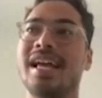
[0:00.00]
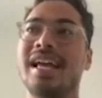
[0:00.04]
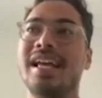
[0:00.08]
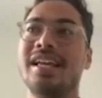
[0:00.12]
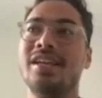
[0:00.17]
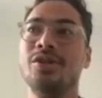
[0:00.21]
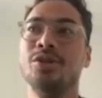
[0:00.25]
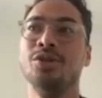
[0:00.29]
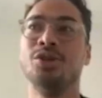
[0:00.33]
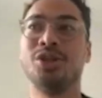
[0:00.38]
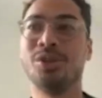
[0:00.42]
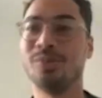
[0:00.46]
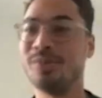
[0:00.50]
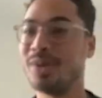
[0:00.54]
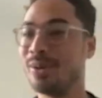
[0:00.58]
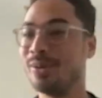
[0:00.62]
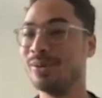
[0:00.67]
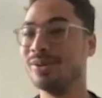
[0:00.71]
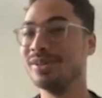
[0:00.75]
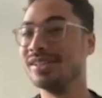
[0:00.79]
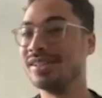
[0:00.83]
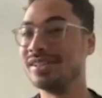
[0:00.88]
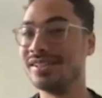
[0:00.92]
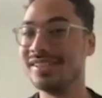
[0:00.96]
You should be
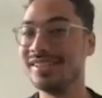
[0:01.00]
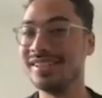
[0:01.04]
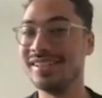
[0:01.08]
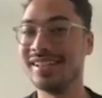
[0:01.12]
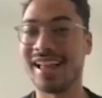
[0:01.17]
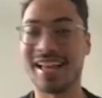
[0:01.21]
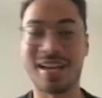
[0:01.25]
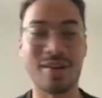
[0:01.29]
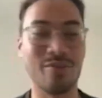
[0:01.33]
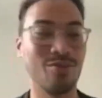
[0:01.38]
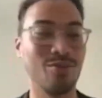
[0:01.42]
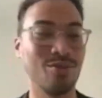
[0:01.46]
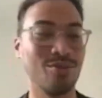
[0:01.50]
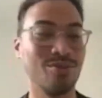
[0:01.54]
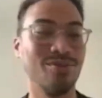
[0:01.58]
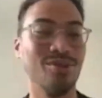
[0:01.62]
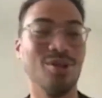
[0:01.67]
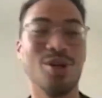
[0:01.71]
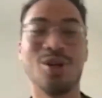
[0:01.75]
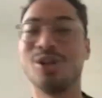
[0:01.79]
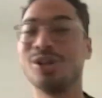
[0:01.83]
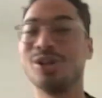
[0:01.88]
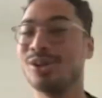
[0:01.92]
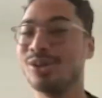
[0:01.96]
able to see, like, if you
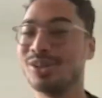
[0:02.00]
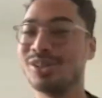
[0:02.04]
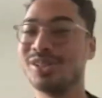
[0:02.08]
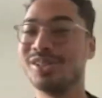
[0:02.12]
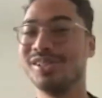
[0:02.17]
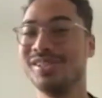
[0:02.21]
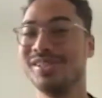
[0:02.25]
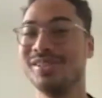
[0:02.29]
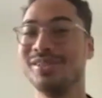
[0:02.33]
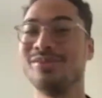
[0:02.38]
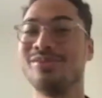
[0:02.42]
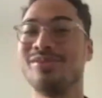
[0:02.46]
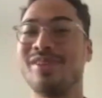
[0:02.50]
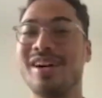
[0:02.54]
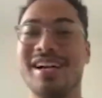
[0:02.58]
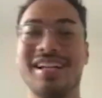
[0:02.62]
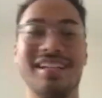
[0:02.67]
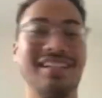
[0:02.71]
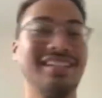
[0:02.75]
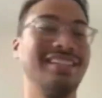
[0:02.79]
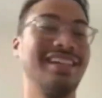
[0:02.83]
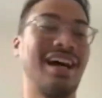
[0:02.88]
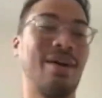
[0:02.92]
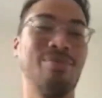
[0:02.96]
look closely, you'll
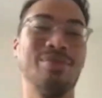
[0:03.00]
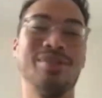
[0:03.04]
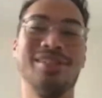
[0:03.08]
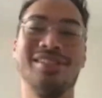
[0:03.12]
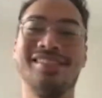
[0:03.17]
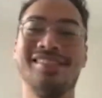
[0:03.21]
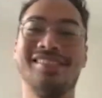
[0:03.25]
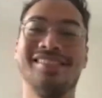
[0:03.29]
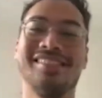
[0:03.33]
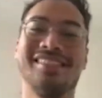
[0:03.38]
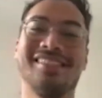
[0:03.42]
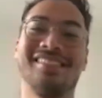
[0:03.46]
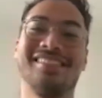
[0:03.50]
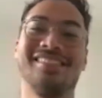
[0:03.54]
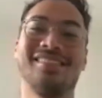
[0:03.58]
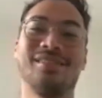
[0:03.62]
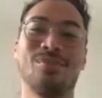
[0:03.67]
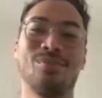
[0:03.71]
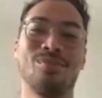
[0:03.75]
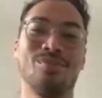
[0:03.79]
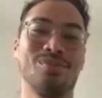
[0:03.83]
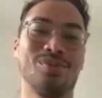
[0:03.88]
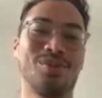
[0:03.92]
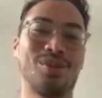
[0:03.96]
find I've been teasing
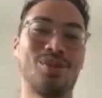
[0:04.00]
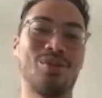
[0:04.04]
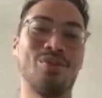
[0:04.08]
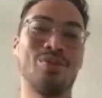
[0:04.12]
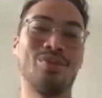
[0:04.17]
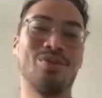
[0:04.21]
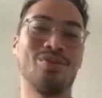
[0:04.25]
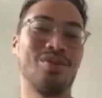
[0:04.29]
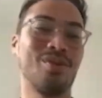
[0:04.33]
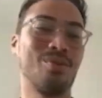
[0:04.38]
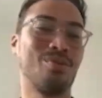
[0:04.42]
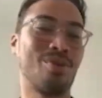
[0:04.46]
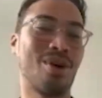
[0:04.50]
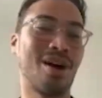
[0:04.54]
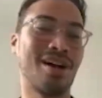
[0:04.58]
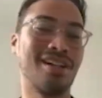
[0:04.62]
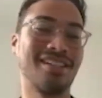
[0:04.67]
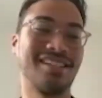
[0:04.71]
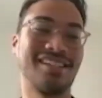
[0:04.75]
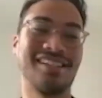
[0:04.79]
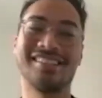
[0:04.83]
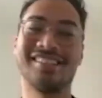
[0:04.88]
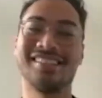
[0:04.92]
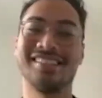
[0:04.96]
some of the
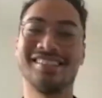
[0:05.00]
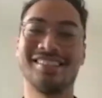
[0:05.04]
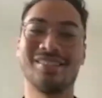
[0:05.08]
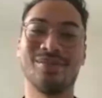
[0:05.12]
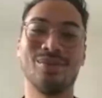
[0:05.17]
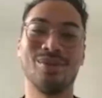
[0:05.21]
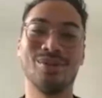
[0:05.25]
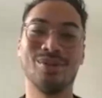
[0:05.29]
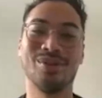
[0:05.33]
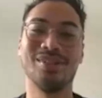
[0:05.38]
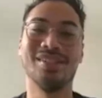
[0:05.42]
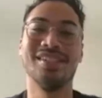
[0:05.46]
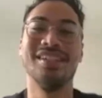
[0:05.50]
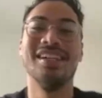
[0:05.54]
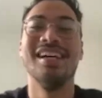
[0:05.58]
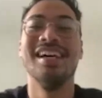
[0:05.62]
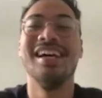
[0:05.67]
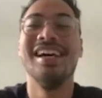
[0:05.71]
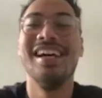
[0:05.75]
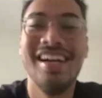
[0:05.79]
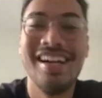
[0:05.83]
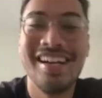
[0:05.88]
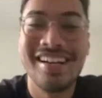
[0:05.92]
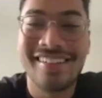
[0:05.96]
projects and some of the
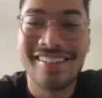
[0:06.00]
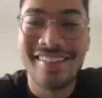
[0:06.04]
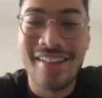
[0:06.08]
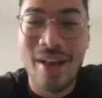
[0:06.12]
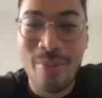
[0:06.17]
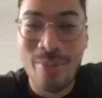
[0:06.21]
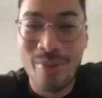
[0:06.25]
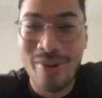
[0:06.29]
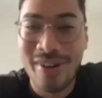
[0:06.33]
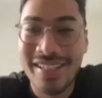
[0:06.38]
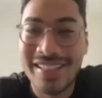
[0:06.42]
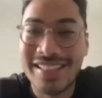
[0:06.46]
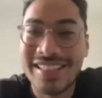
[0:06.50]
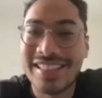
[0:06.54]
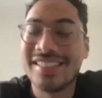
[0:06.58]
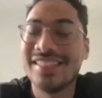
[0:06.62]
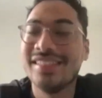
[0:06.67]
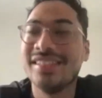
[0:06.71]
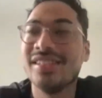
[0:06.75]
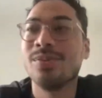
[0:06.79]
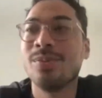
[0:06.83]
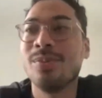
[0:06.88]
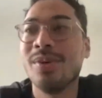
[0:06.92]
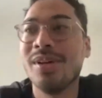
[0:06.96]

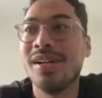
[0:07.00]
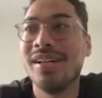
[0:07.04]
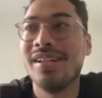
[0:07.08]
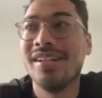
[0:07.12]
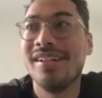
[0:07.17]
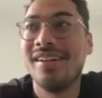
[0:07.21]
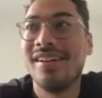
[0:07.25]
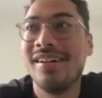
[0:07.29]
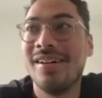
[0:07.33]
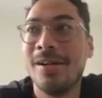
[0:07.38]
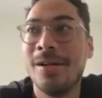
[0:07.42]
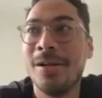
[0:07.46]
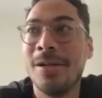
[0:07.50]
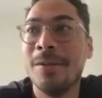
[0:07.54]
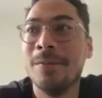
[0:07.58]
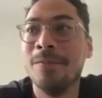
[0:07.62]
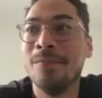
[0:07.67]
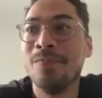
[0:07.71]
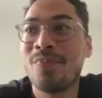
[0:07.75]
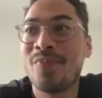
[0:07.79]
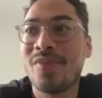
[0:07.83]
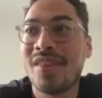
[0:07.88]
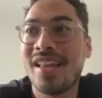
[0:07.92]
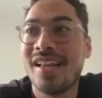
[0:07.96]
collaborations, but
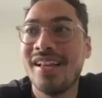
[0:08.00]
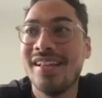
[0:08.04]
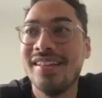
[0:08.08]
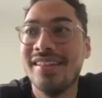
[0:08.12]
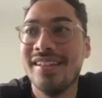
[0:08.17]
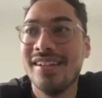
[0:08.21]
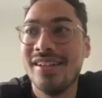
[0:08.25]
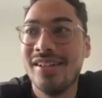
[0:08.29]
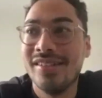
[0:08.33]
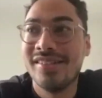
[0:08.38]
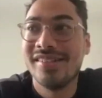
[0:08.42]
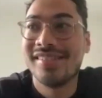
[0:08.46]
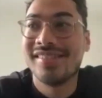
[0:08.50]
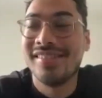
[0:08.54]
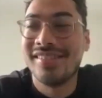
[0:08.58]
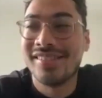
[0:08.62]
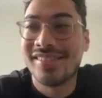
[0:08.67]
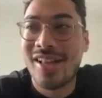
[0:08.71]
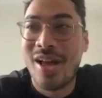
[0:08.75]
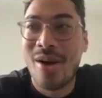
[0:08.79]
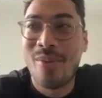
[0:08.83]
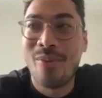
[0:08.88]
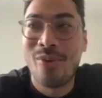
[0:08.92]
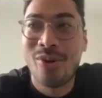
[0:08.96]
there's
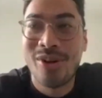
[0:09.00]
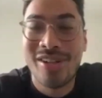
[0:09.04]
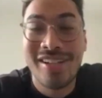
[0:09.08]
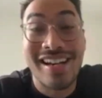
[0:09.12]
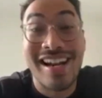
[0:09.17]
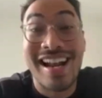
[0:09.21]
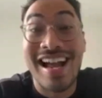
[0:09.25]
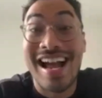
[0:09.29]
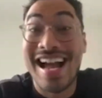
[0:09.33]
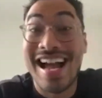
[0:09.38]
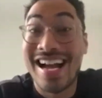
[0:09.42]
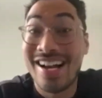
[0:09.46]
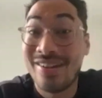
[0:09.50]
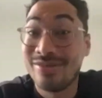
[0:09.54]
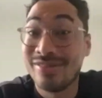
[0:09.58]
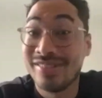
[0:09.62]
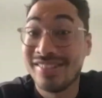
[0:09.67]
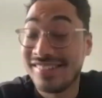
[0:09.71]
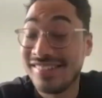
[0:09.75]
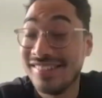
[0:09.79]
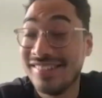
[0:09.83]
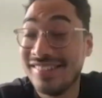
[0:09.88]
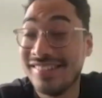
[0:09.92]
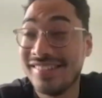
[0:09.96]
a lot more that I
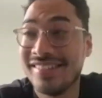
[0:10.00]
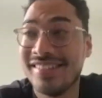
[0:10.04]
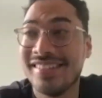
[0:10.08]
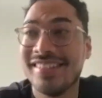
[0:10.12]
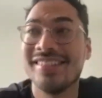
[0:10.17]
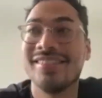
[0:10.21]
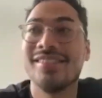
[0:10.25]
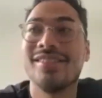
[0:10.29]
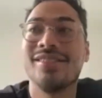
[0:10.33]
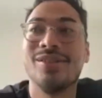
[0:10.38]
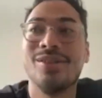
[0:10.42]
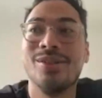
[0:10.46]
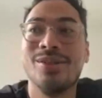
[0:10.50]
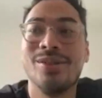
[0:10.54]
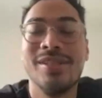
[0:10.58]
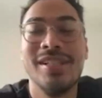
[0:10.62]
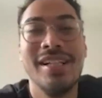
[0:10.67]
haven't teased yet. So